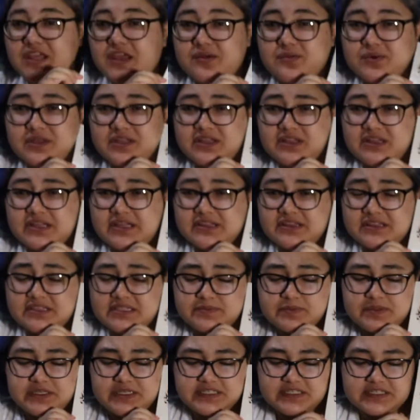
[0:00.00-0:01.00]
I really like this
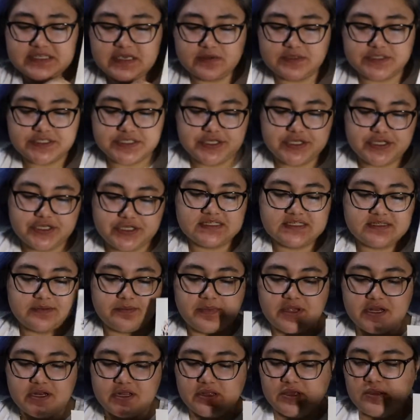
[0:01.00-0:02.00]
piece. I was gonna
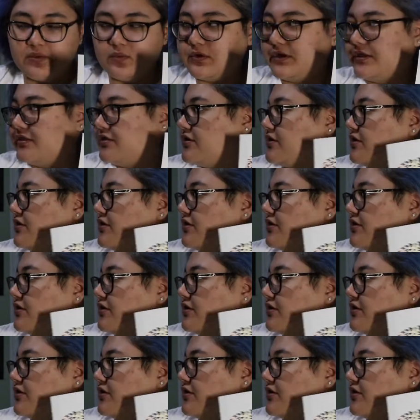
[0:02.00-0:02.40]
submit it with